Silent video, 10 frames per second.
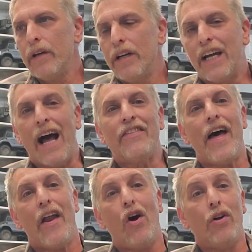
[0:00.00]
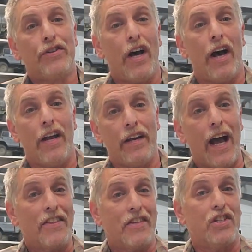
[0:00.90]
Got that all done,
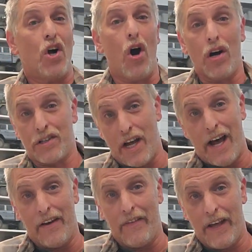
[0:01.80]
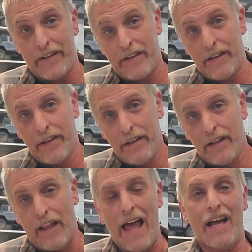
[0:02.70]
got the dogs out of it
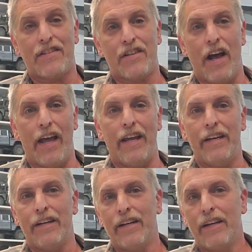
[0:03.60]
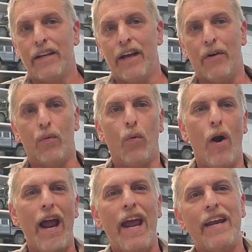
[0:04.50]
last night. It
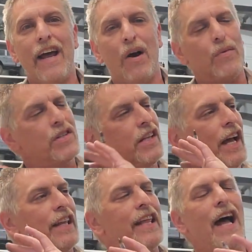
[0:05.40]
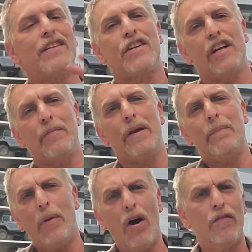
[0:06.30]
rained. I was like, that's going to be
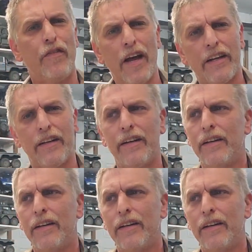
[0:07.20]
perfect.